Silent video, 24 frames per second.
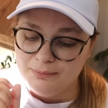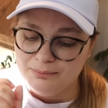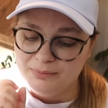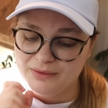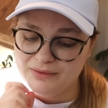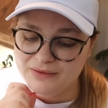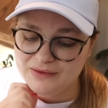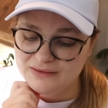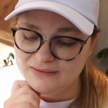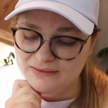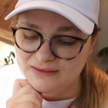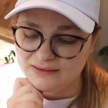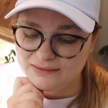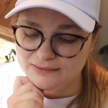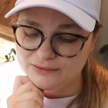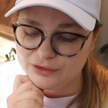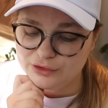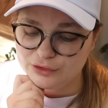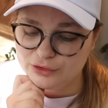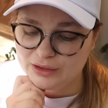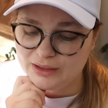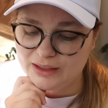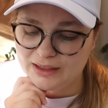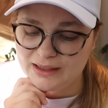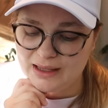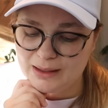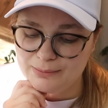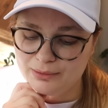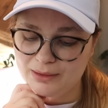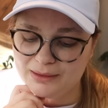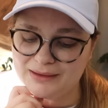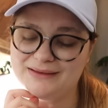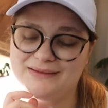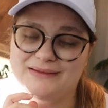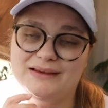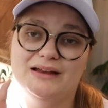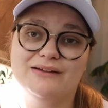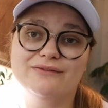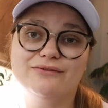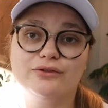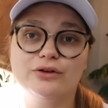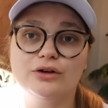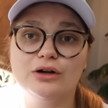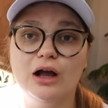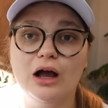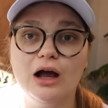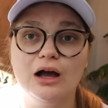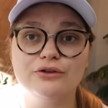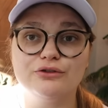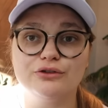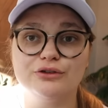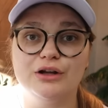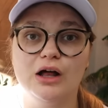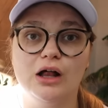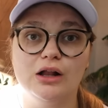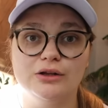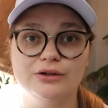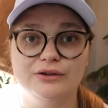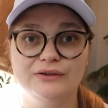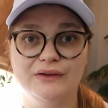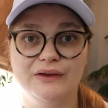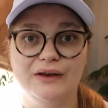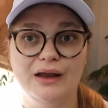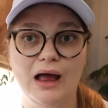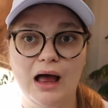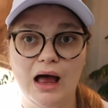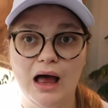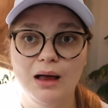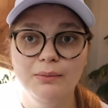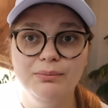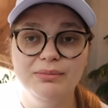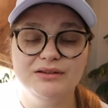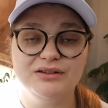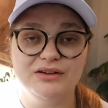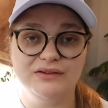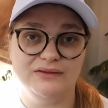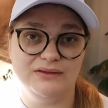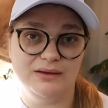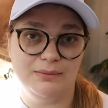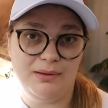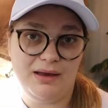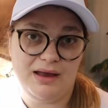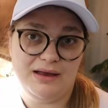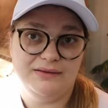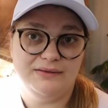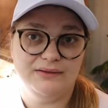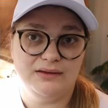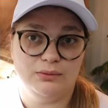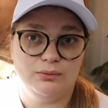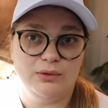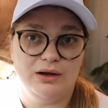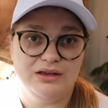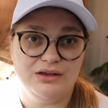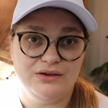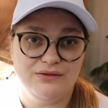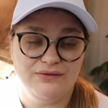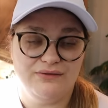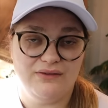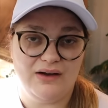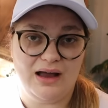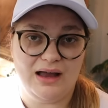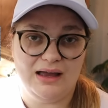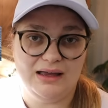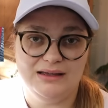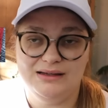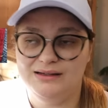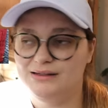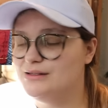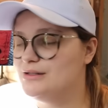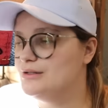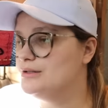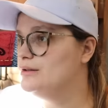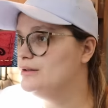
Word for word: But these things you're looking at probably selling for $100 and up. It just depends on what you find.